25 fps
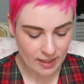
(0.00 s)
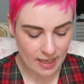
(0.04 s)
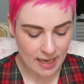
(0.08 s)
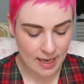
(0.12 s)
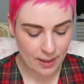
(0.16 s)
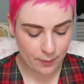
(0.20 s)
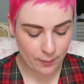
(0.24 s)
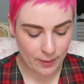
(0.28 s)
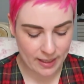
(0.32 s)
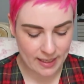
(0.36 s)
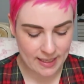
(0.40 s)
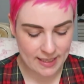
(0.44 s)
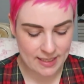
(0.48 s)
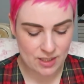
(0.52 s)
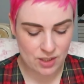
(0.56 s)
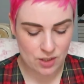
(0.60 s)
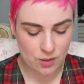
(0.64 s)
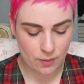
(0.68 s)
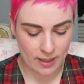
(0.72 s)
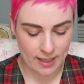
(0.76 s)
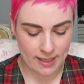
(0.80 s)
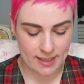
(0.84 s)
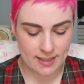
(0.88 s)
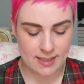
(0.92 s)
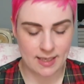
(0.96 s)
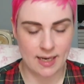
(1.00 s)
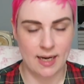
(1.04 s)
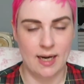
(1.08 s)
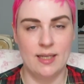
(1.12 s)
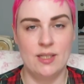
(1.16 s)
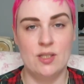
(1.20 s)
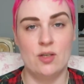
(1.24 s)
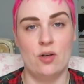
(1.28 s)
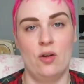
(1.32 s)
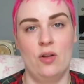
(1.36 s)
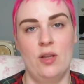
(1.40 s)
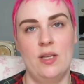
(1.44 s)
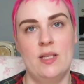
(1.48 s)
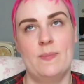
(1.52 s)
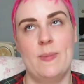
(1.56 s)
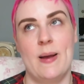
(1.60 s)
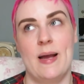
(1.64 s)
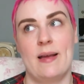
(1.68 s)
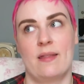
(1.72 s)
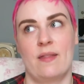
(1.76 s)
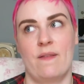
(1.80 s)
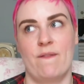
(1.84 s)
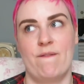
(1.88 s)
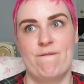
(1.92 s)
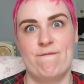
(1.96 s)
I went in twice and I saw this
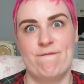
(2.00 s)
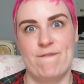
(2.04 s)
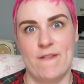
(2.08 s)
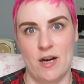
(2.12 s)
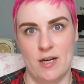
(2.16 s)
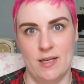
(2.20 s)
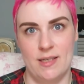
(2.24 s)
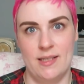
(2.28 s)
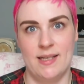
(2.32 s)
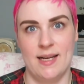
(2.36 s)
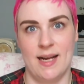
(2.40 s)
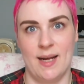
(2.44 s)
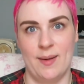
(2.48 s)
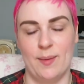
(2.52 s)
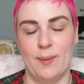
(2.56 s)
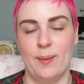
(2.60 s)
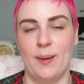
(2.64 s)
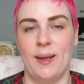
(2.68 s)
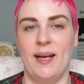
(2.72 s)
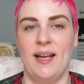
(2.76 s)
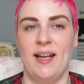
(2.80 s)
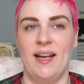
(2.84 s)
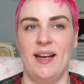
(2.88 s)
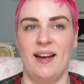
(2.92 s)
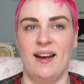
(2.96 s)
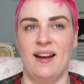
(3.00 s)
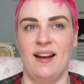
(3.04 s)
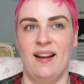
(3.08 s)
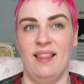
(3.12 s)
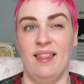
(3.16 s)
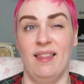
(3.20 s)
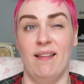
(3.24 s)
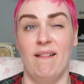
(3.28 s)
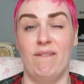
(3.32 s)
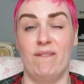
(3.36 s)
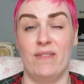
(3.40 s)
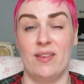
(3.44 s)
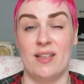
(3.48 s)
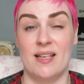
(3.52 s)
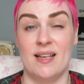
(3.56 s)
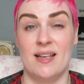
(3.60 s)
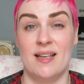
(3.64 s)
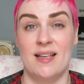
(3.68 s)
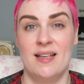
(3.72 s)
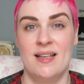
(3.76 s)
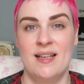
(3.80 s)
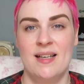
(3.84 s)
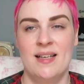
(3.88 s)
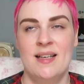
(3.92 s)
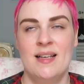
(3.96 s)
bag the first time I went in and I loved
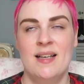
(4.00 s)
it,